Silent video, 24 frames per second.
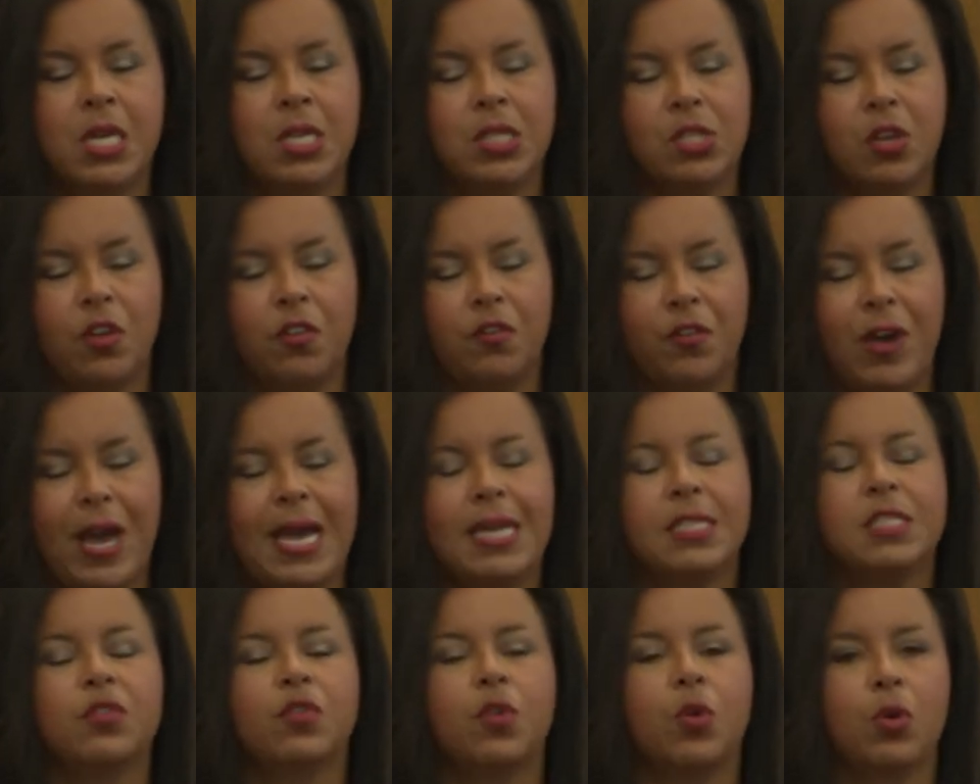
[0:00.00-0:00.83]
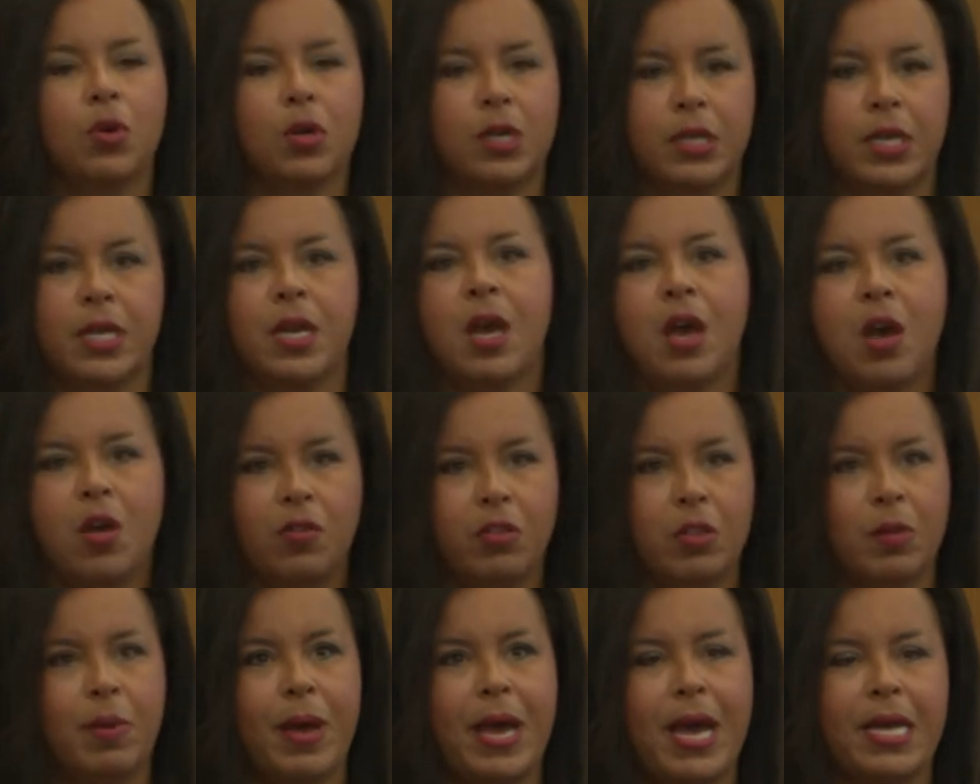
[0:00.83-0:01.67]
So fast forward over
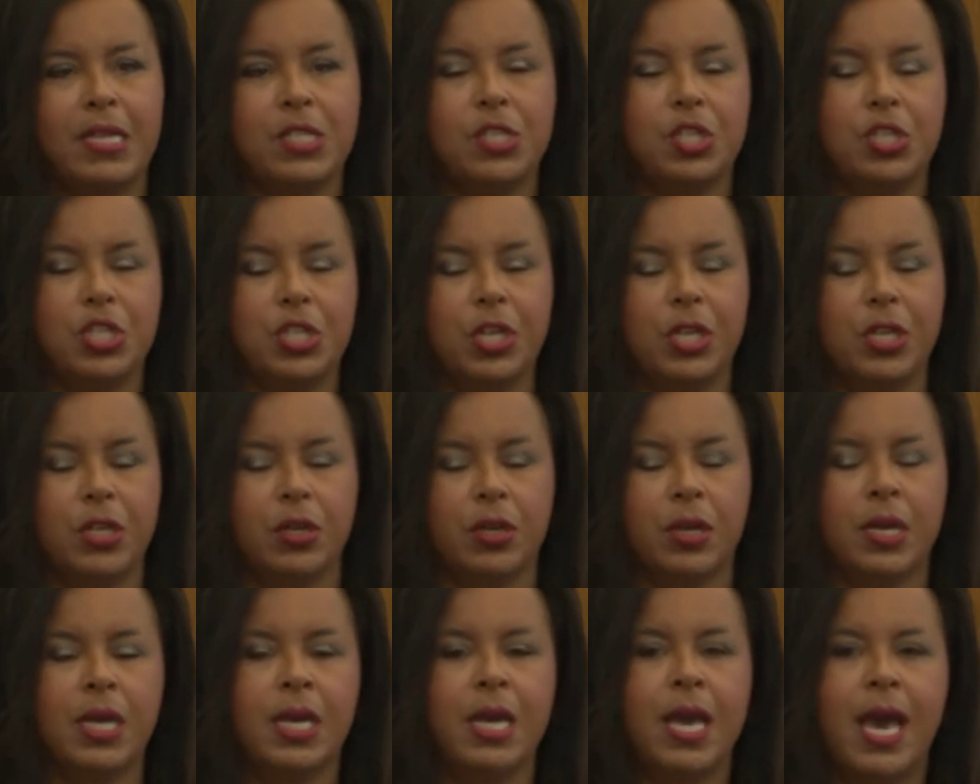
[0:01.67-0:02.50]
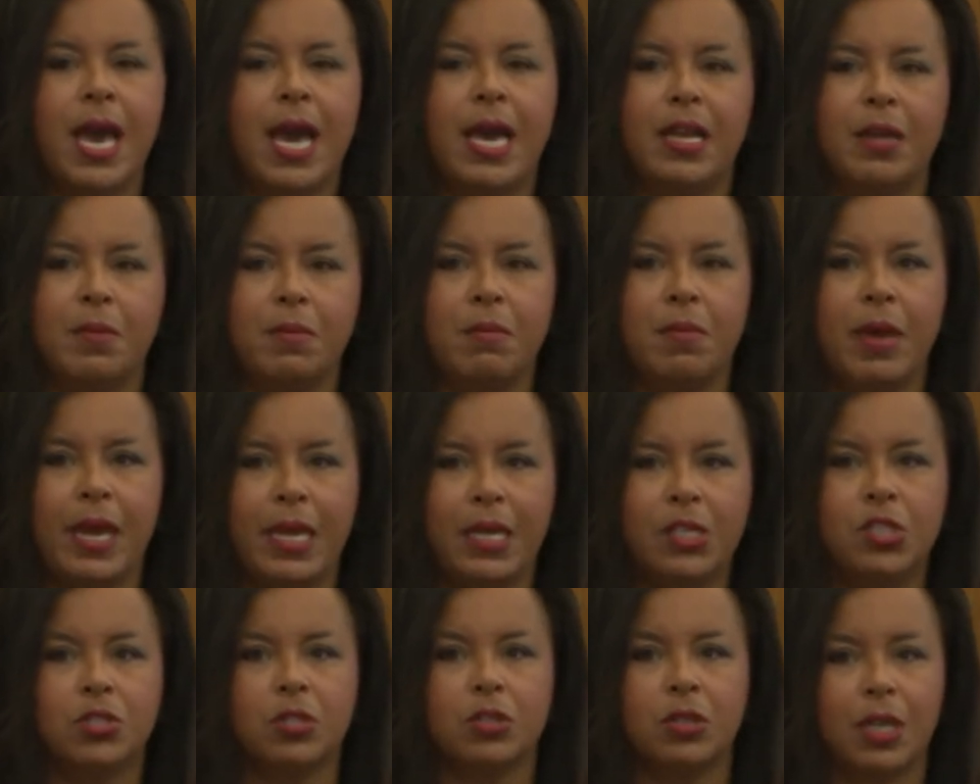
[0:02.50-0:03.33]
the past year, had a
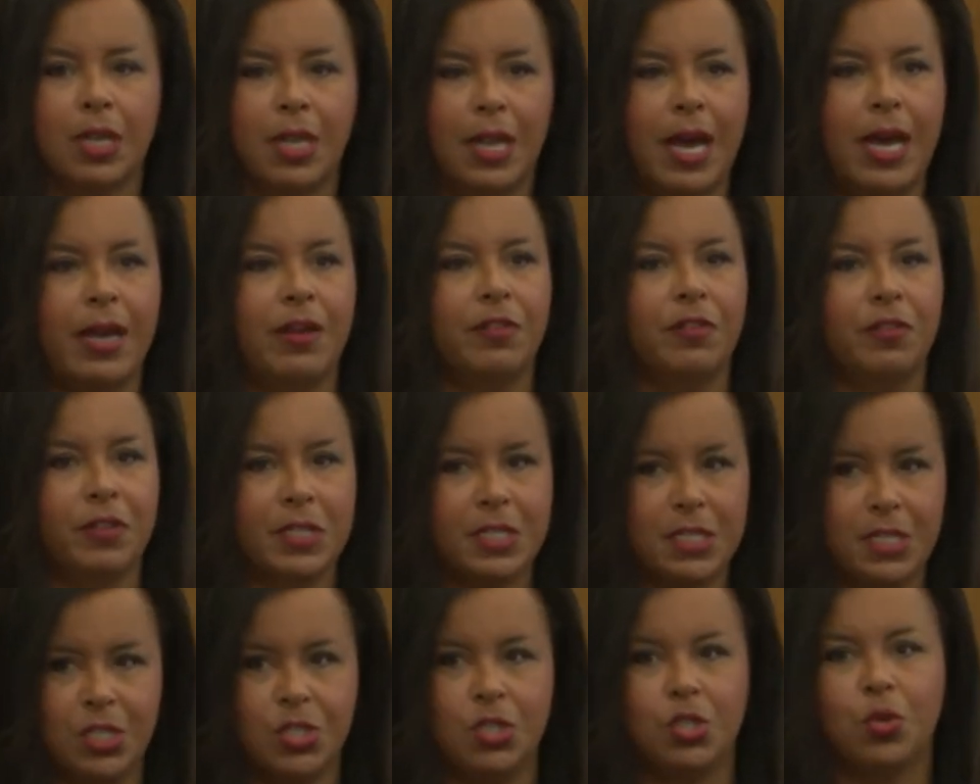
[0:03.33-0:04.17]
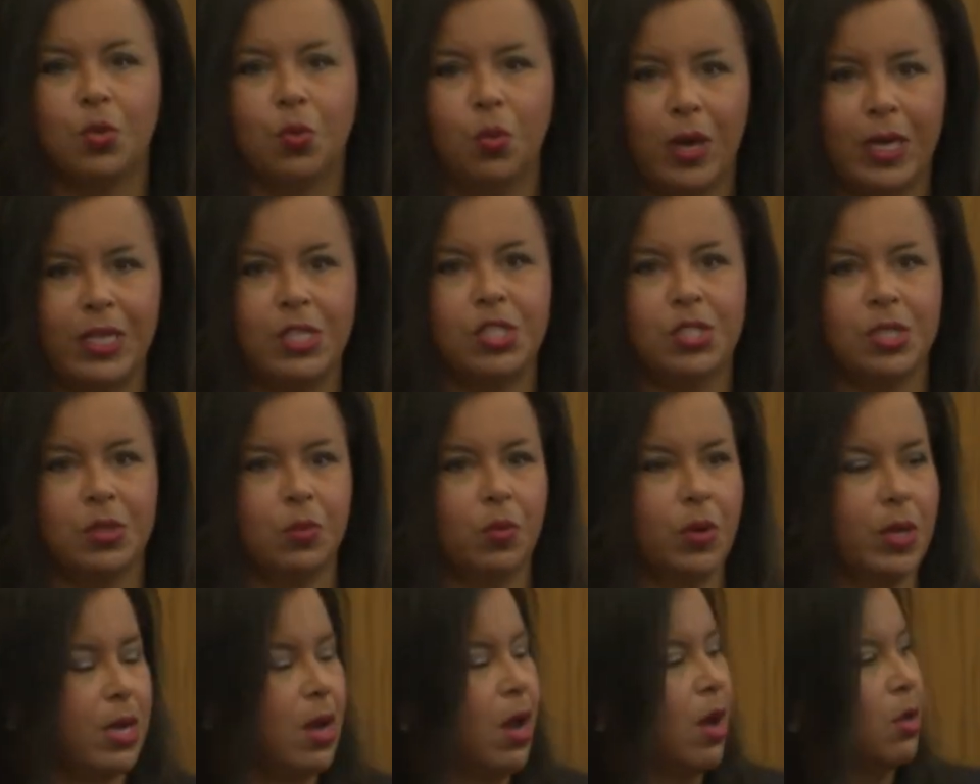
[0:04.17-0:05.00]
major life situation.
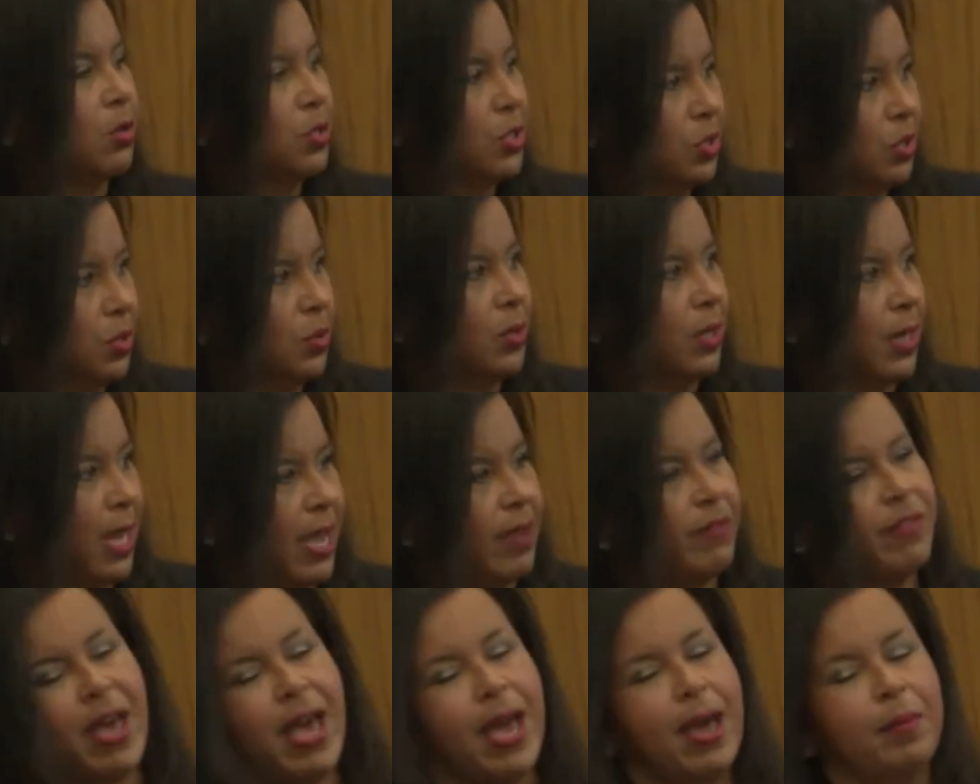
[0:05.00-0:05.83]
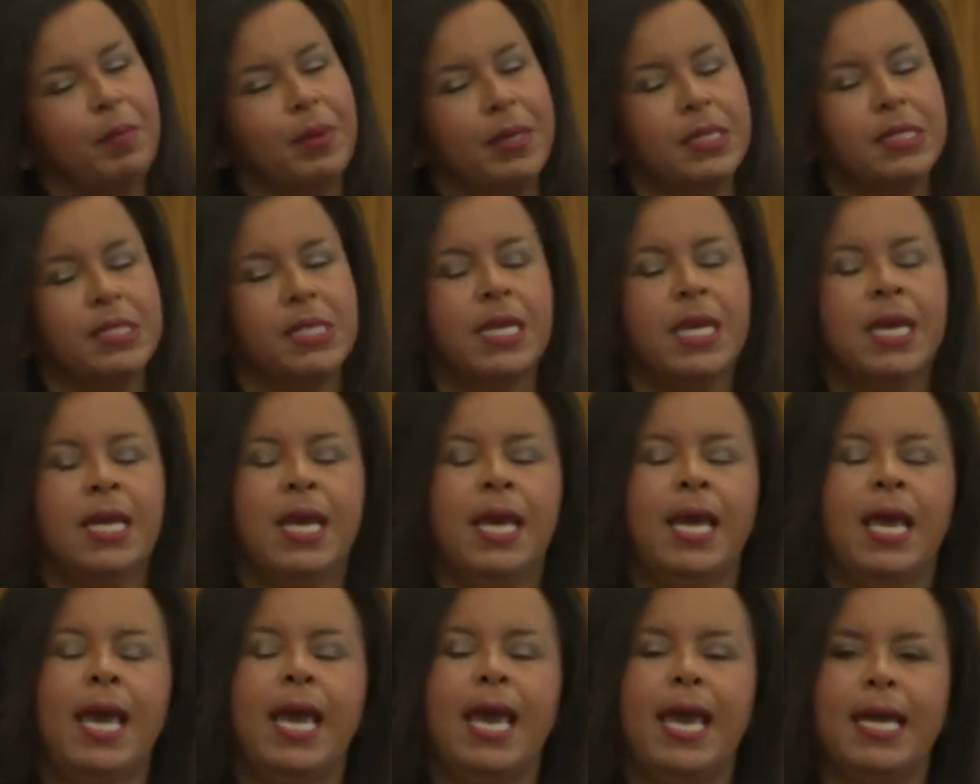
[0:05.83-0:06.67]
We all do. Life happens.
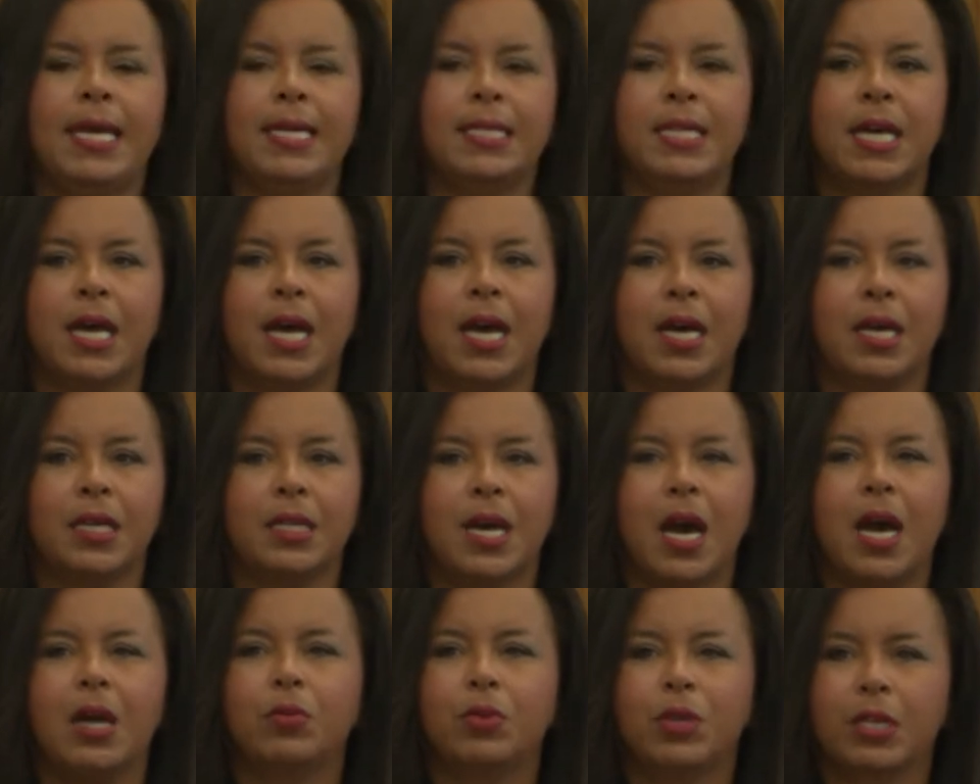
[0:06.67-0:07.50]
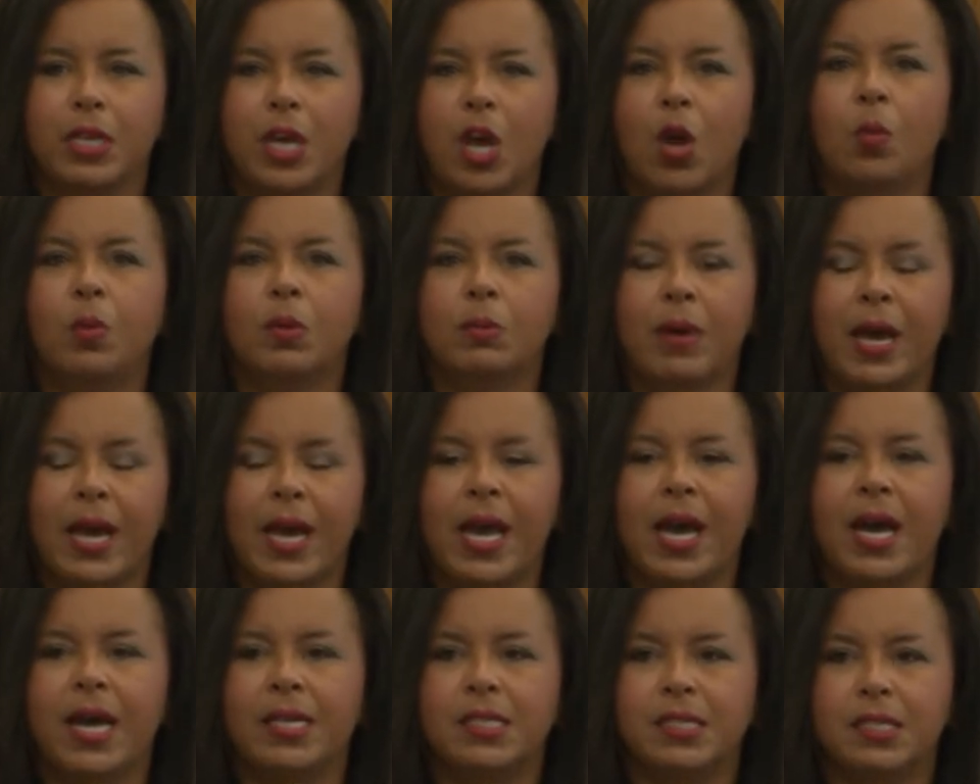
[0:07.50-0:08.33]
And uh, God really opened my
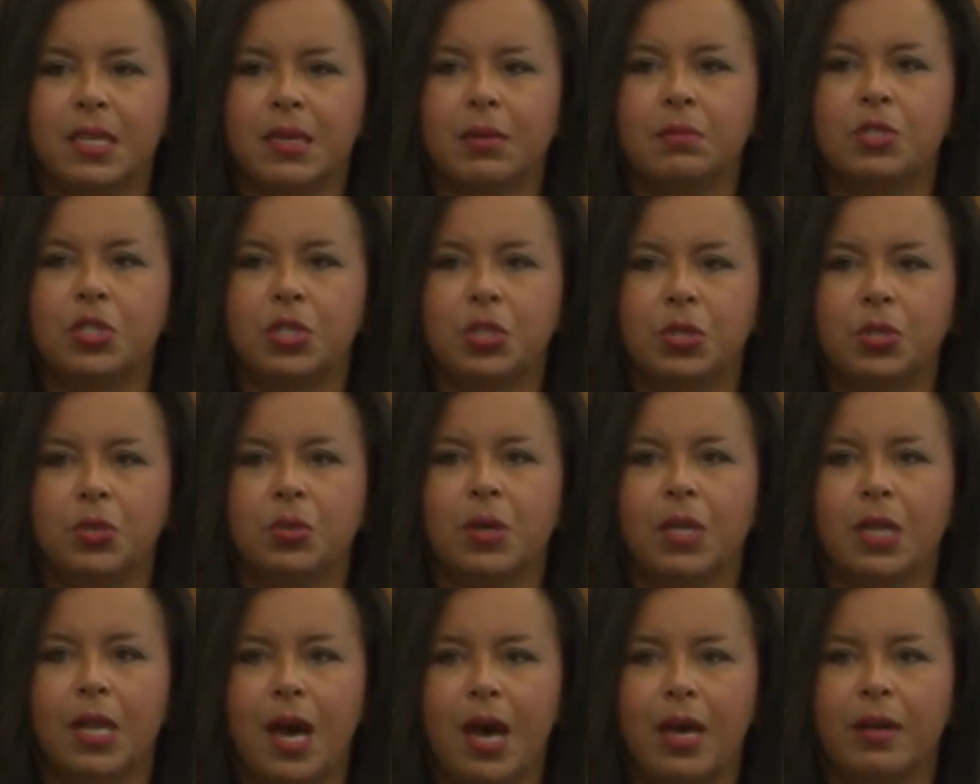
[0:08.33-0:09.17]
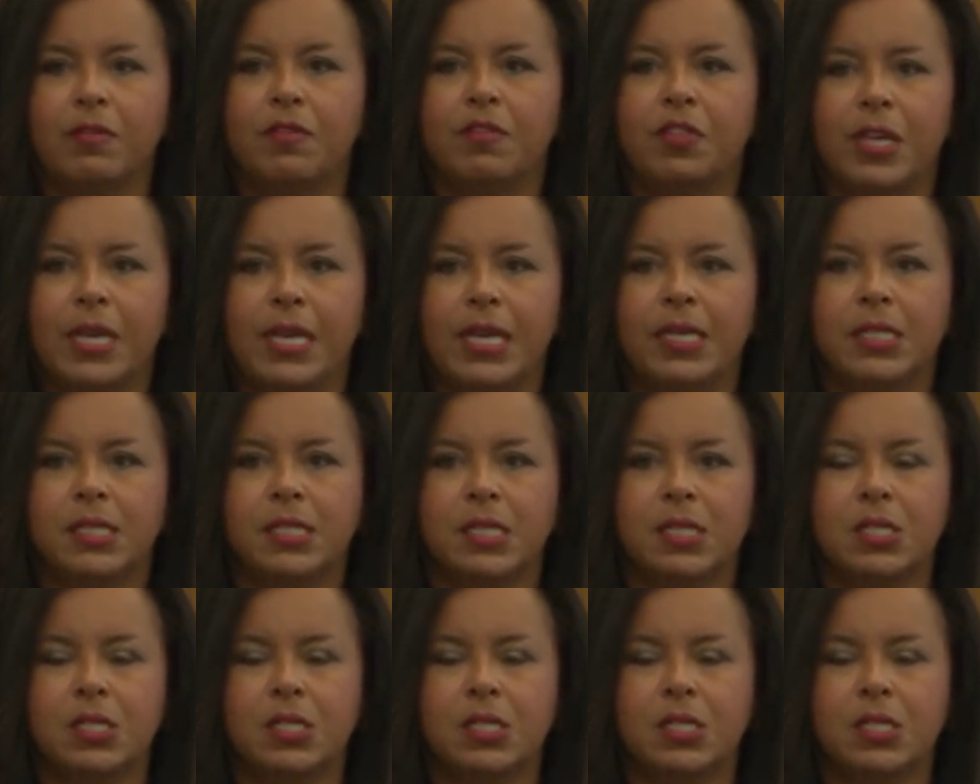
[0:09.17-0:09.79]
eyes up to a lot of things.